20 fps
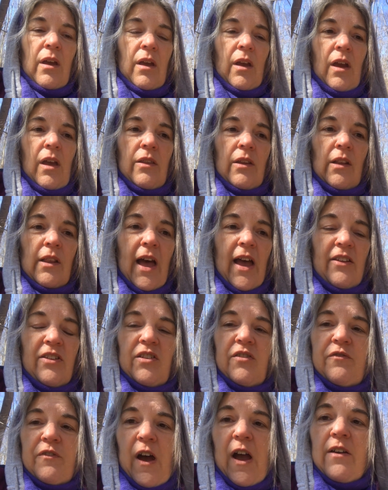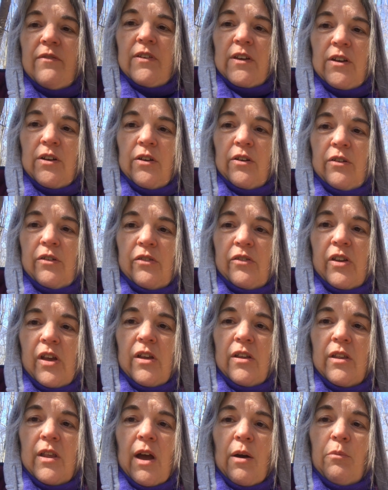in the last 5 years
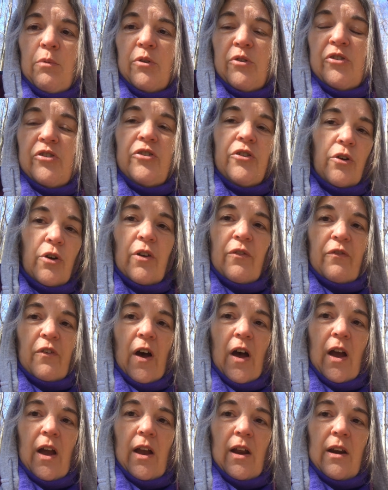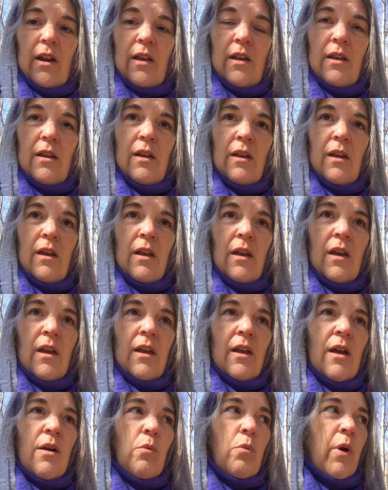that were certified,
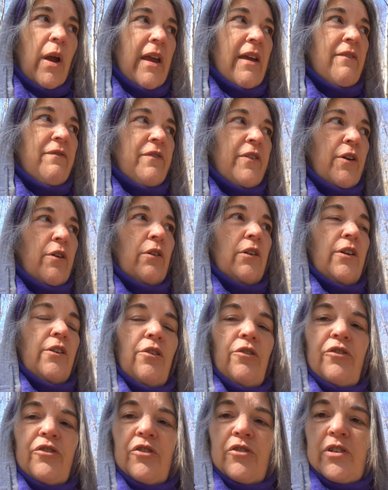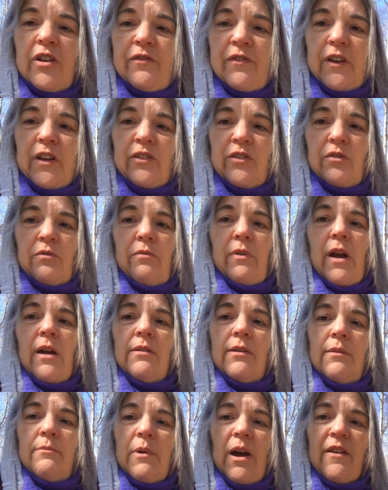that waved their little certificates
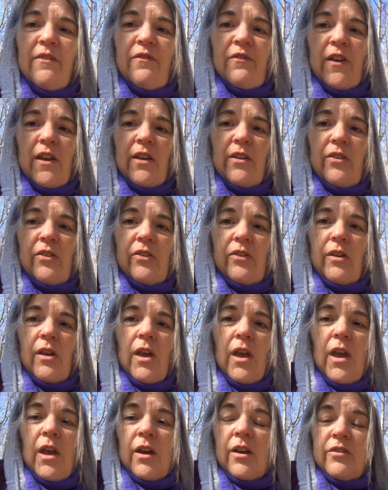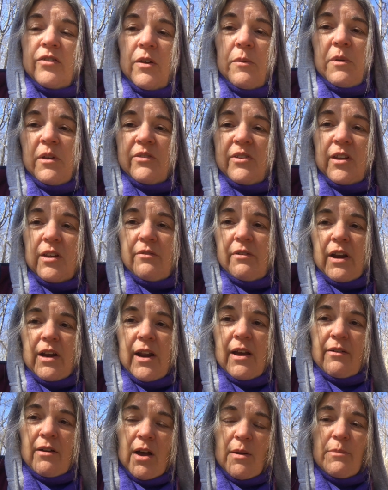around in my face. Because I'm going to tell you right
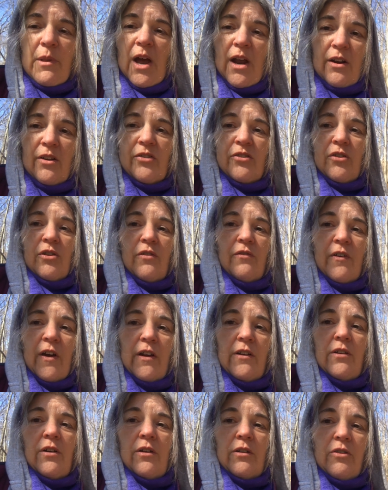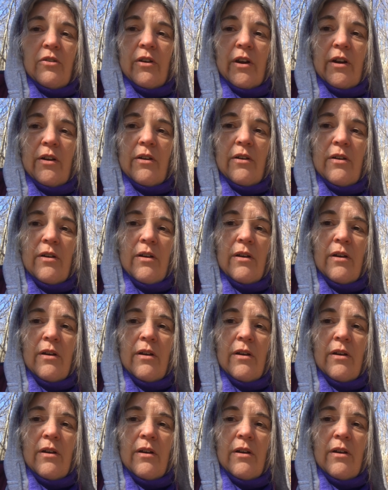now, I'm not a certified dog trainer.